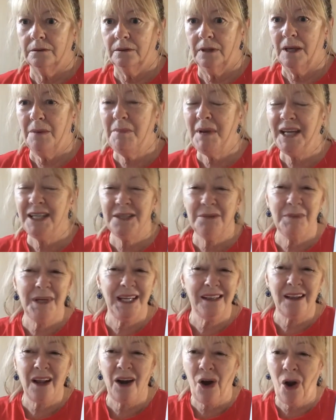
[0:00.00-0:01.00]
He made him
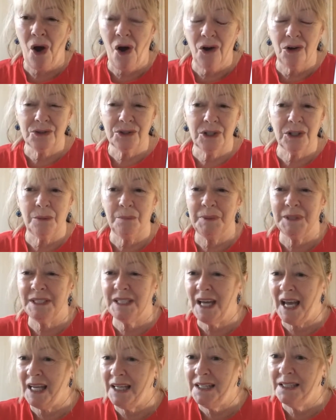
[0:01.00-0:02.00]
eat the lot. The
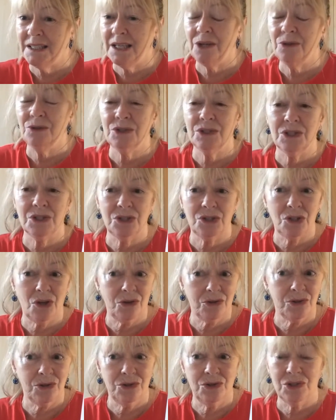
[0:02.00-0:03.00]
potatoes, the
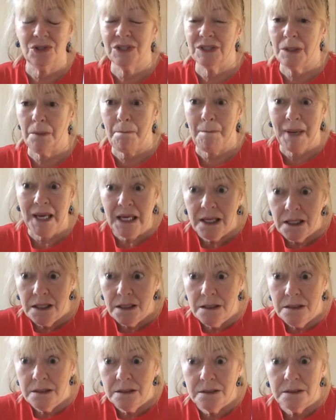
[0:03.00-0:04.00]
sausages, the
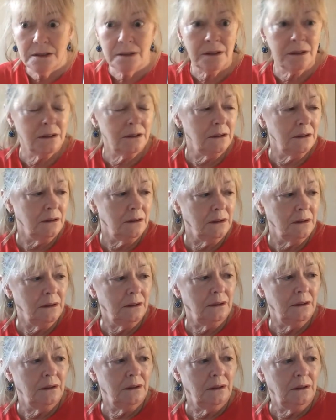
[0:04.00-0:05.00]
peas.
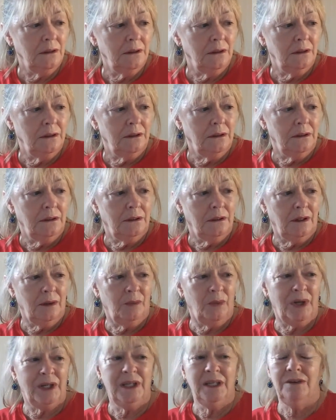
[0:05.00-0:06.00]

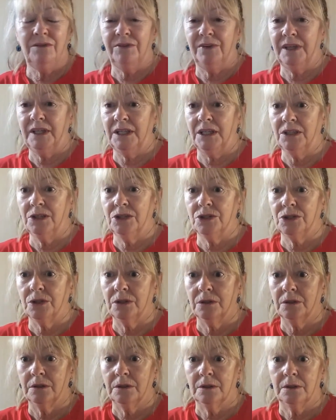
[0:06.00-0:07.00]
And when he'd finished,
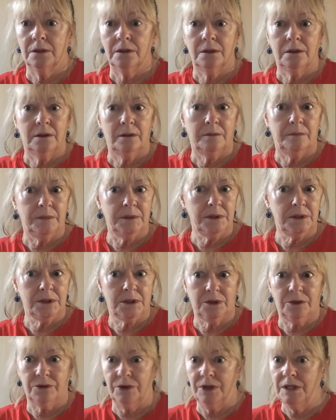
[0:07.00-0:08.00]

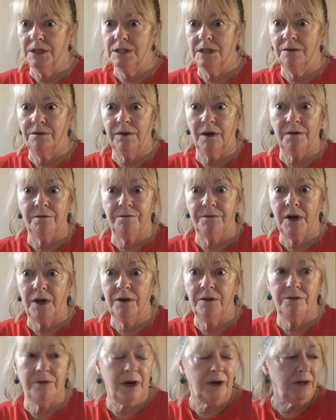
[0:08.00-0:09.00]
Mr. Greedy felt
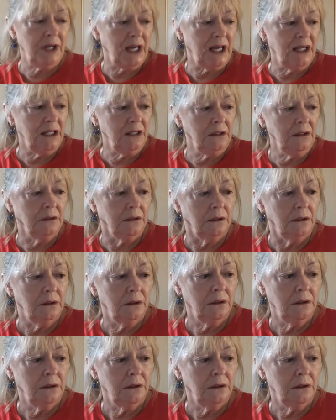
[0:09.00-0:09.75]
very, very ill.